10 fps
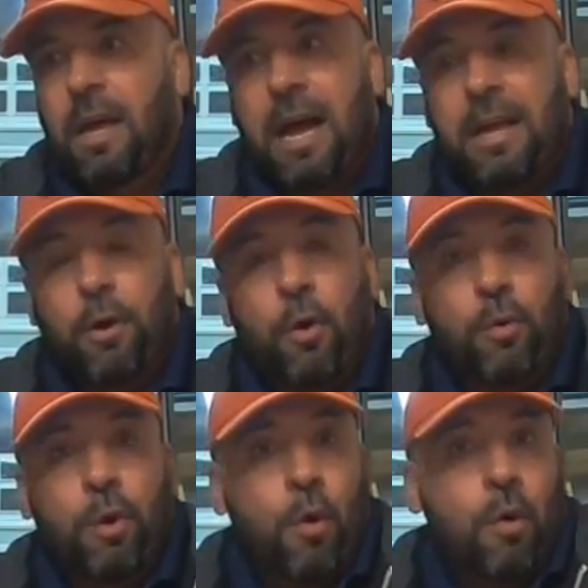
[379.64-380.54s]
I
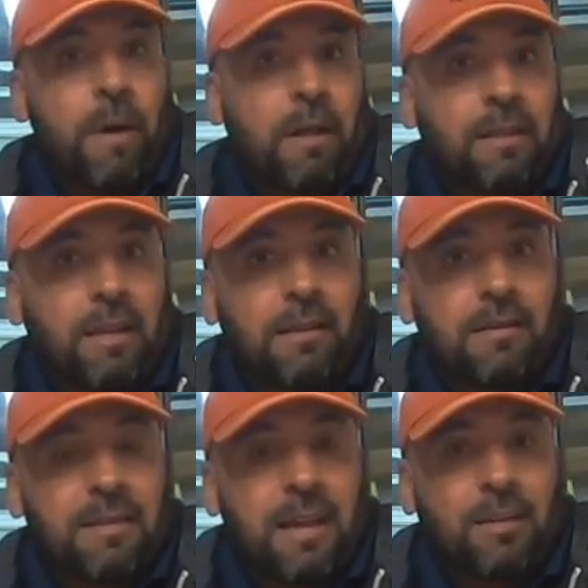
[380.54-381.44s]
don't know about the other
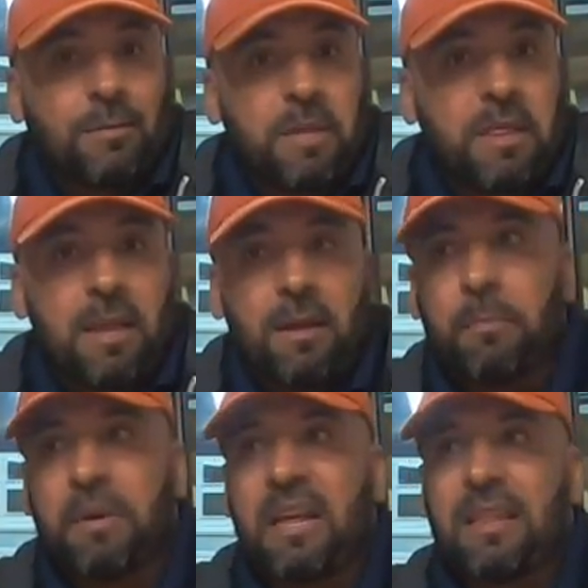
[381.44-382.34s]
salesmen there,
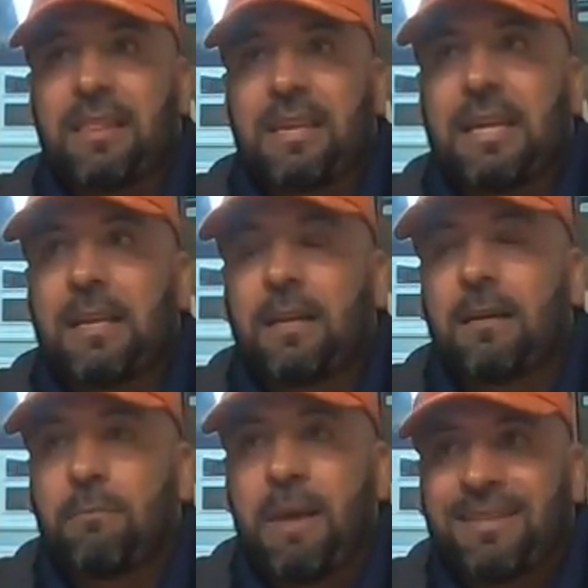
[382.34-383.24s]
but I think
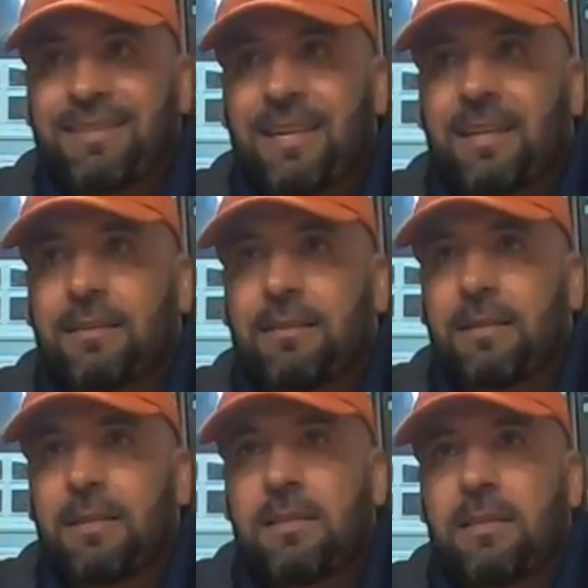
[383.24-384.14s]

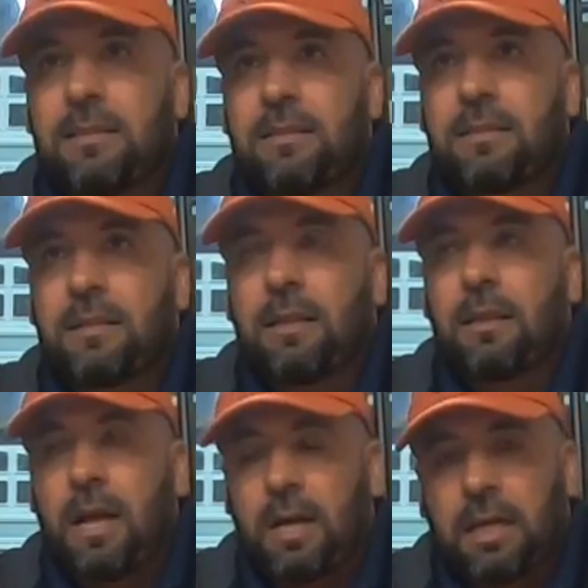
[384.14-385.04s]
Messicks is
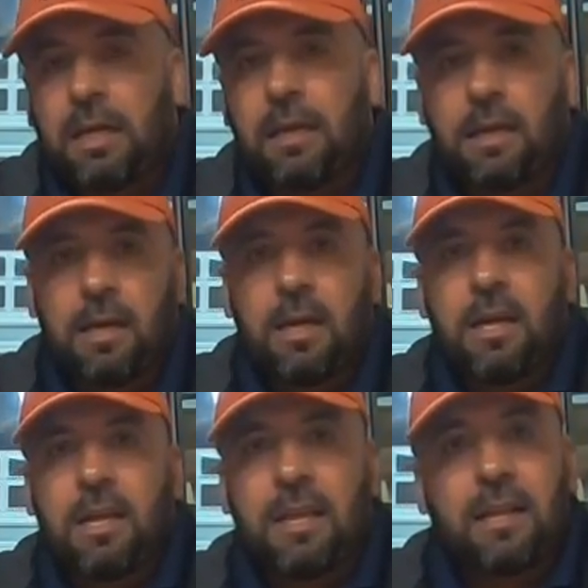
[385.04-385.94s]
lucky
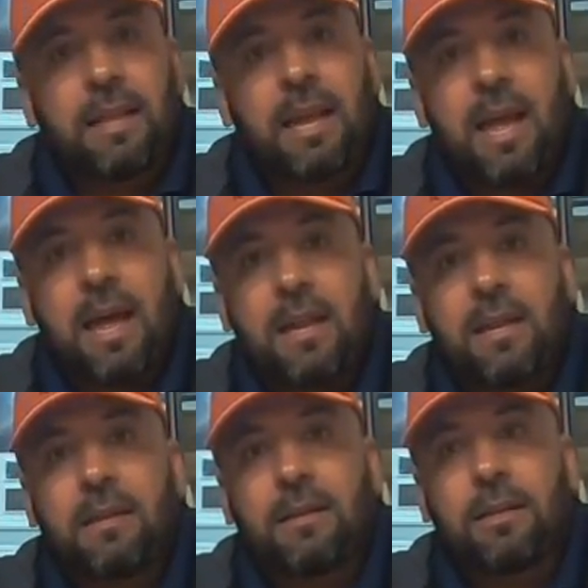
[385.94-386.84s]
that they had